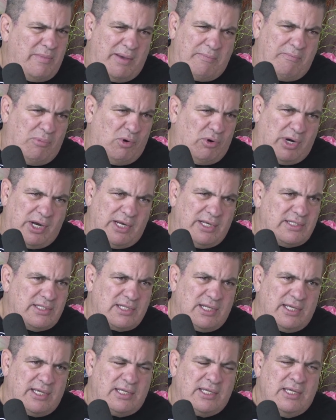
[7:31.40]
It's one of my
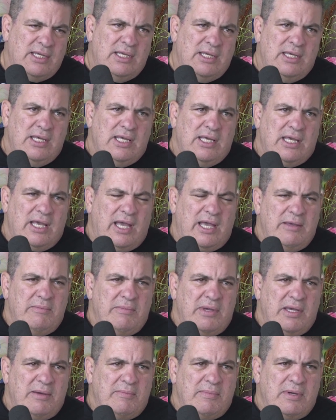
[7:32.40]
boys. Like, I
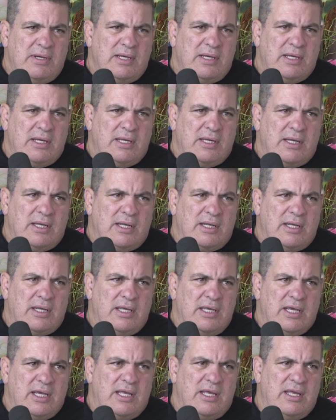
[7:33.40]
remember
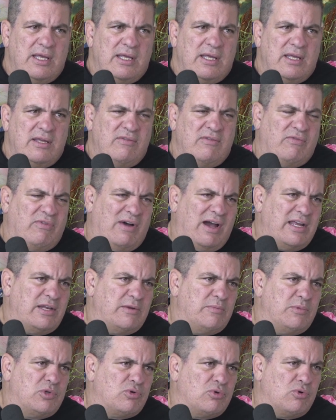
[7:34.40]
he
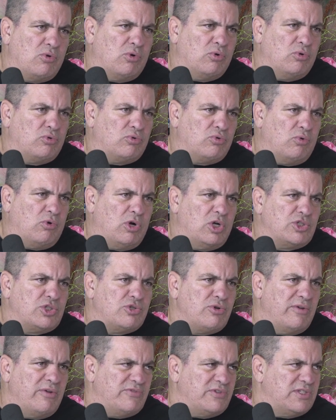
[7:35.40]
invited me to go to
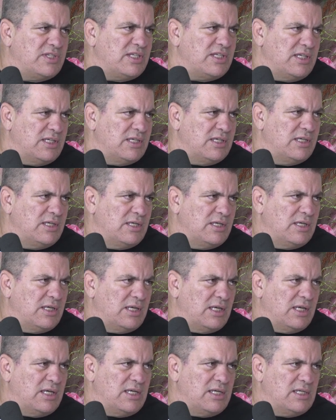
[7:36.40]
watch UFC
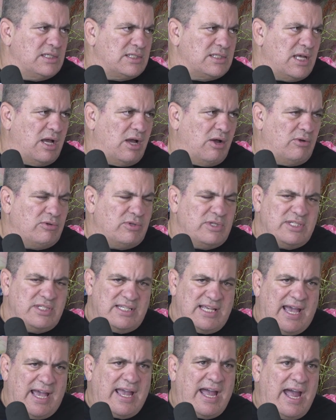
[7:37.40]
in his house.
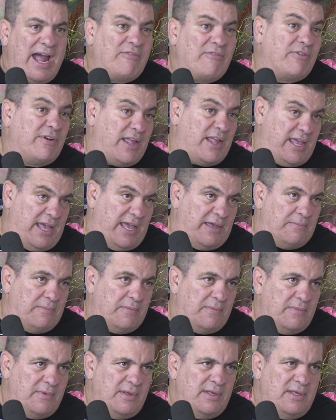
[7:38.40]
Zac Efron came.
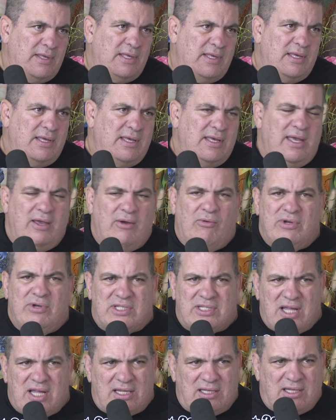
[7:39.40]
And
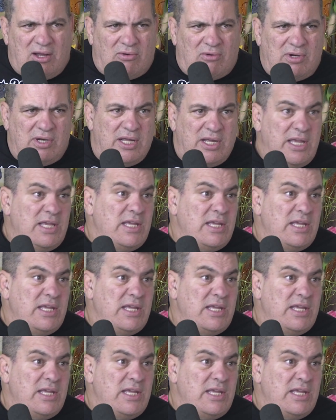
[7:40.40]
we start talking.